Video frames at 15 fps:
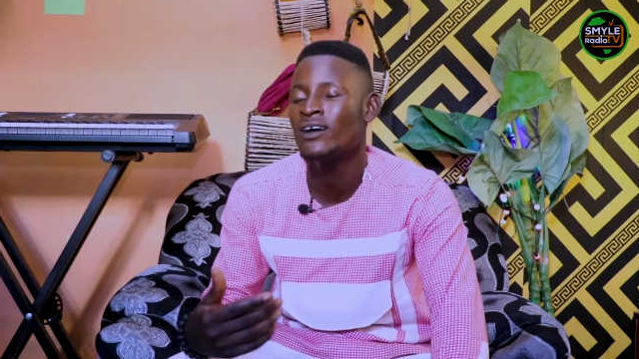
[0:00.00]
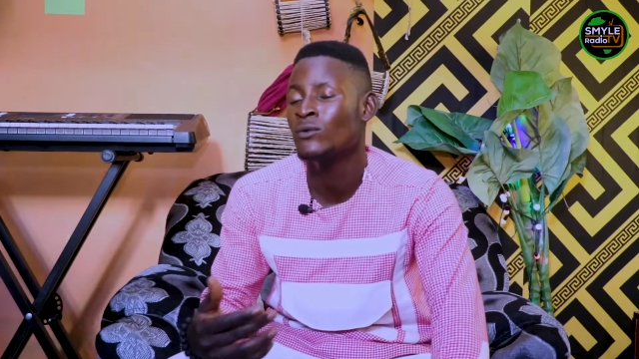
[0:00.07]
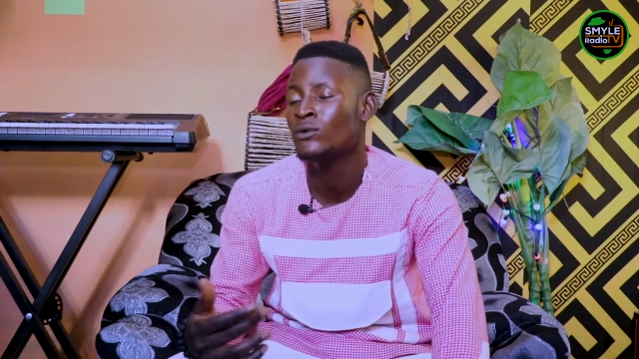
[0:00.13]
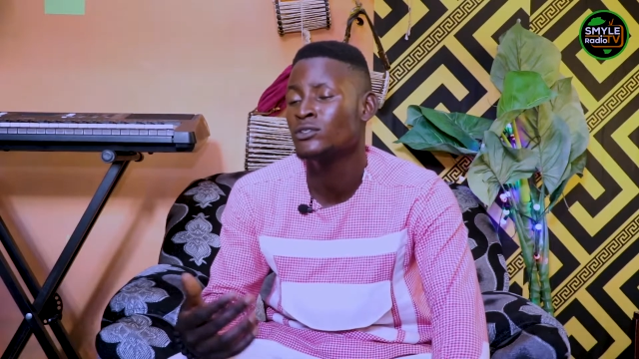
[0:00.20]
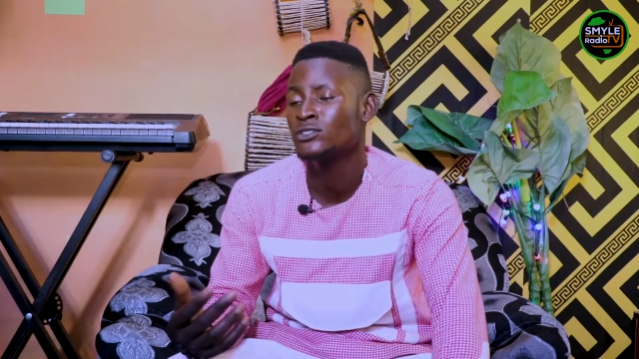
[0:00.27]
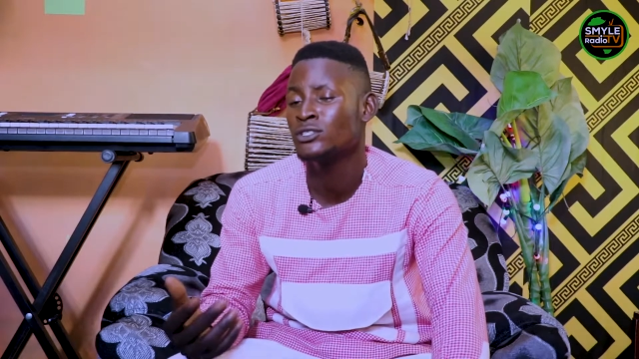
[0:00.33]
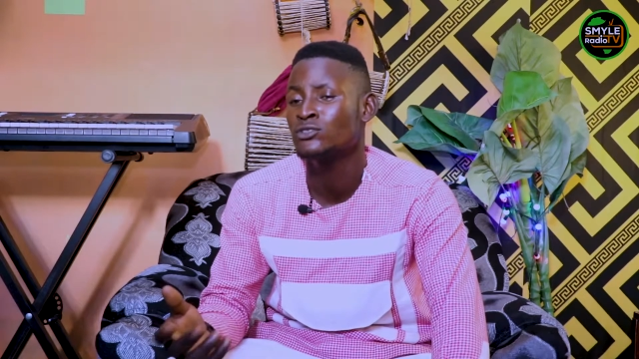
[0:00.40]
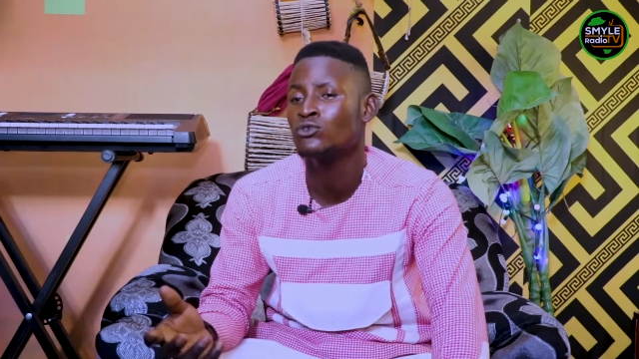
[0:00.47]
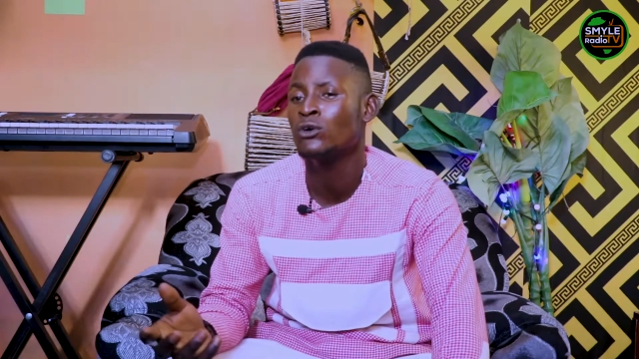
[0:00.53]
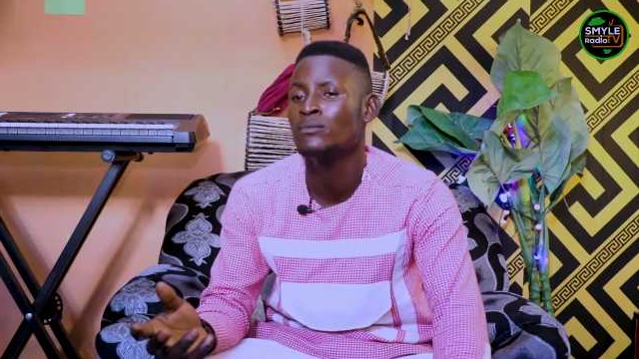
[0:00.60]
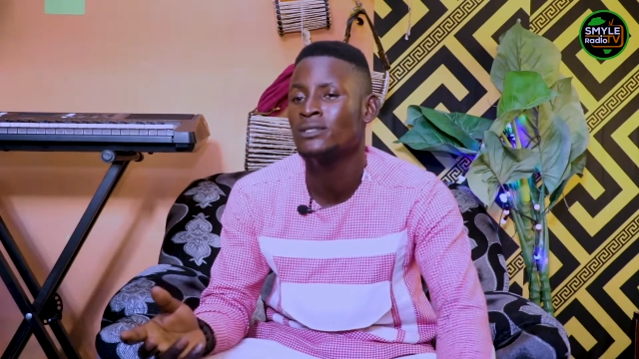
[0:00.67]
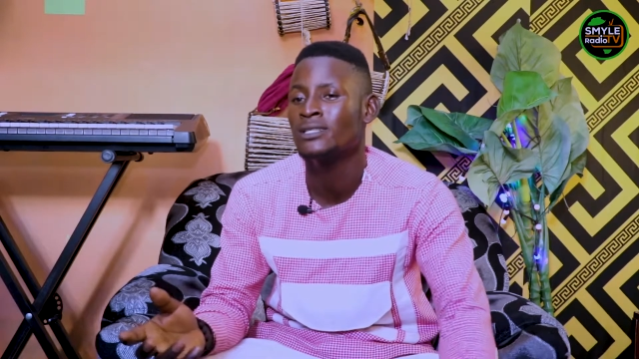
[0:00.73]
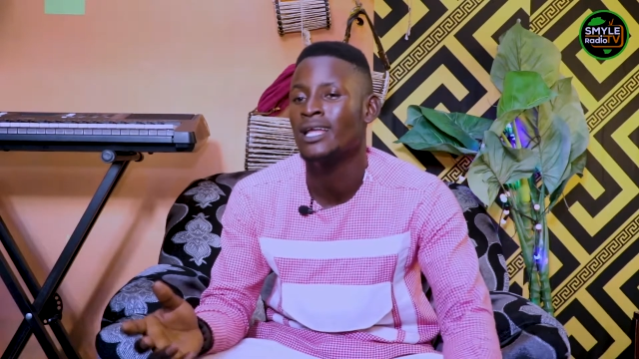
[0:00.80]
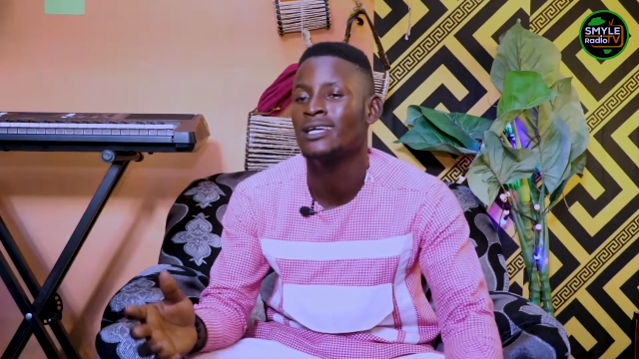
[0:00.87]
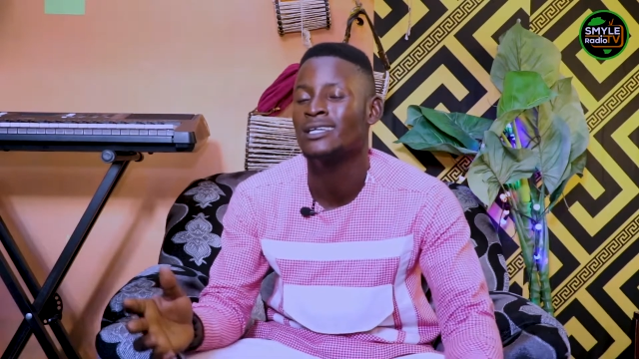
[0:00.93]
you want to choose
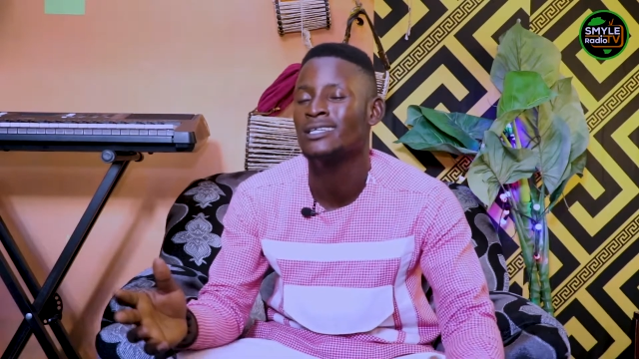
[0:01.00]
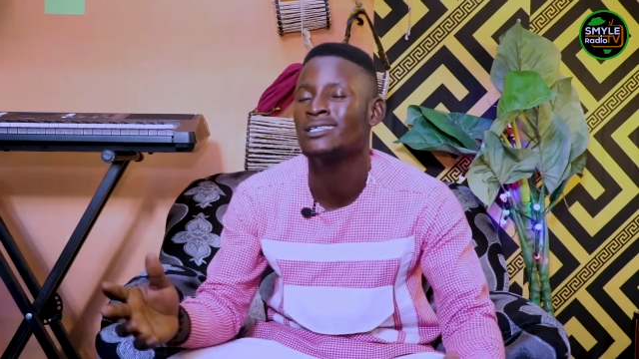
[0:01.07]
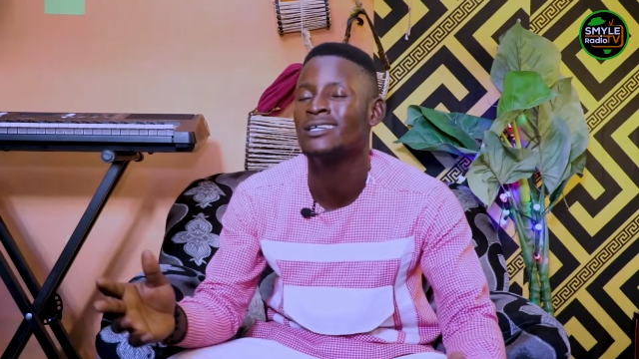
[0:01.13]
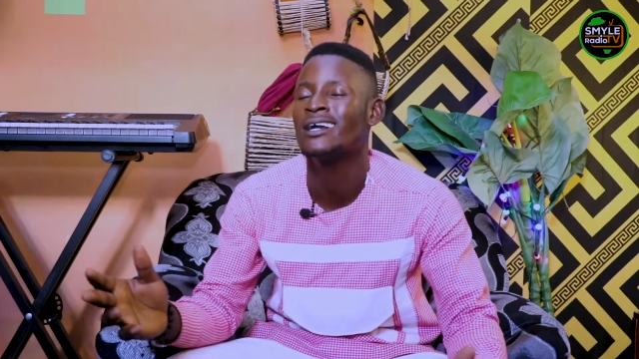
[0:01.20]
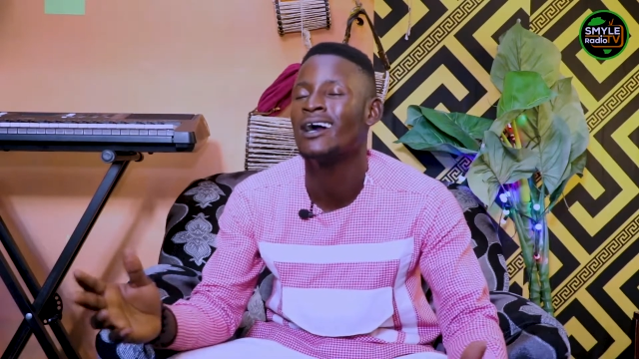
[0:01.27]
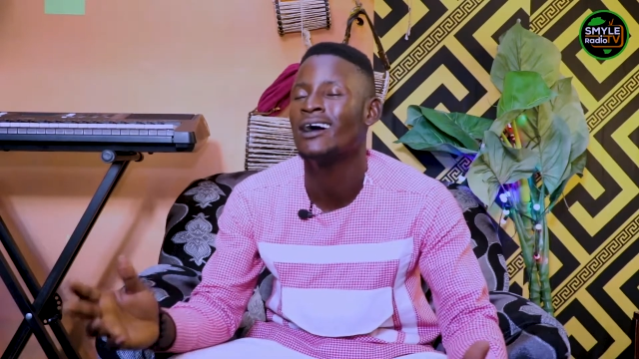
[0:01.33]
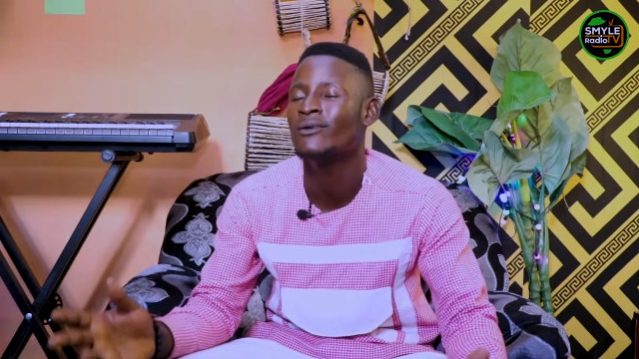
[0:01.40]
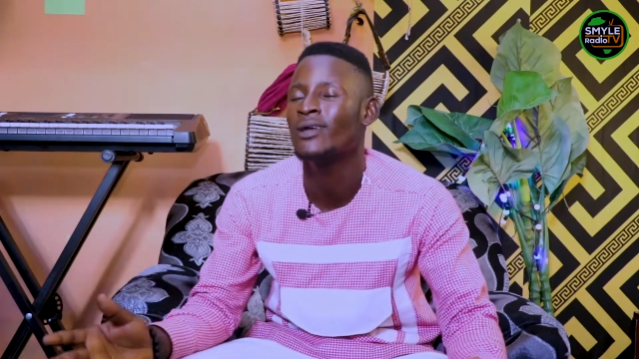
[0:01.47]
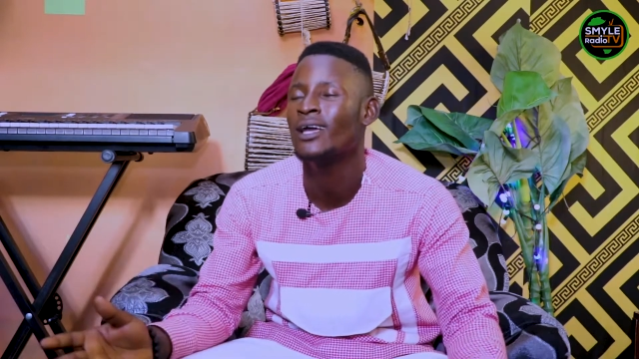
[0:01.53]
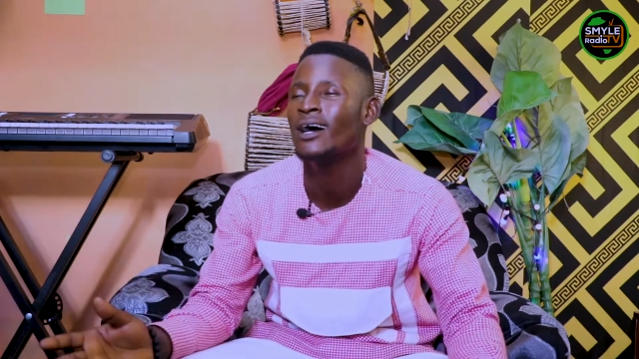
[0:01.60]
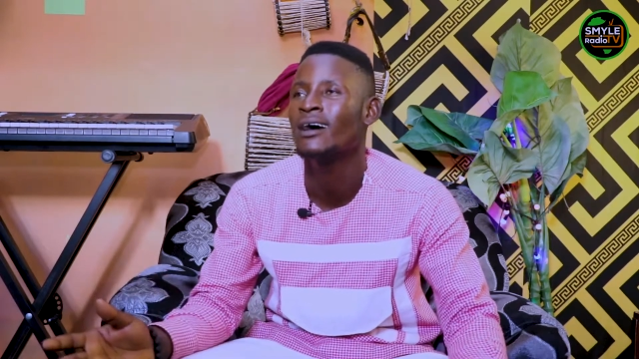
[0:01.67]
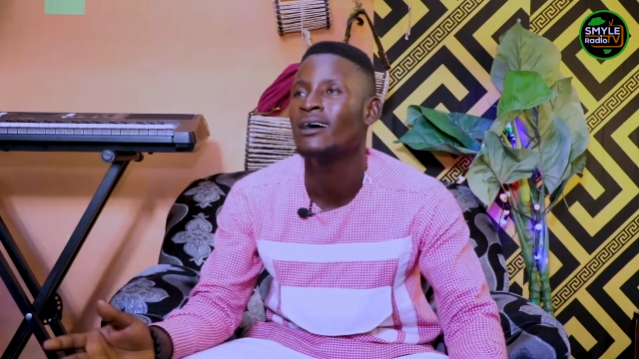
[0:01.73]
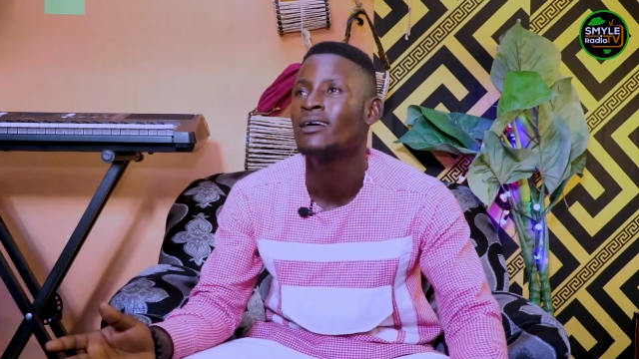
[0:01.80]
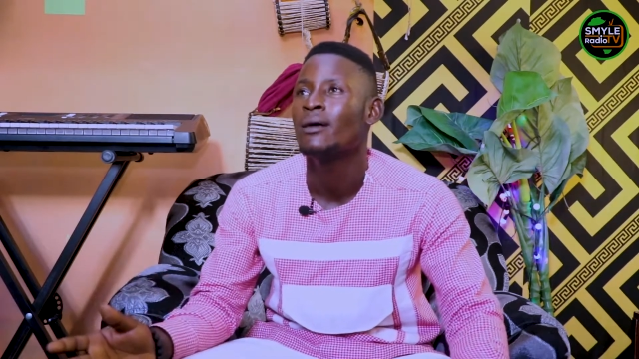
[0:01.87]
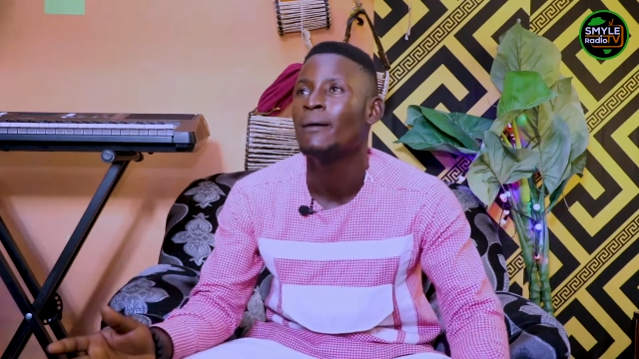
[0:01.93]
something like in career,